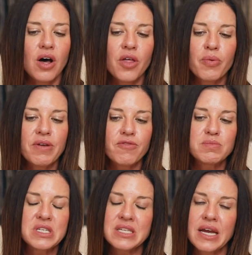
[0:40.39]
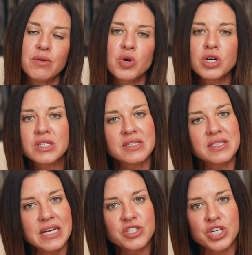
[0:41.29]
all the way from design work to
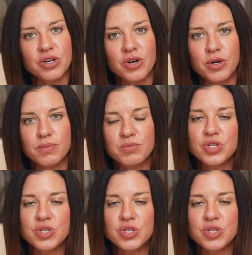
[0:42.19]
staging your home.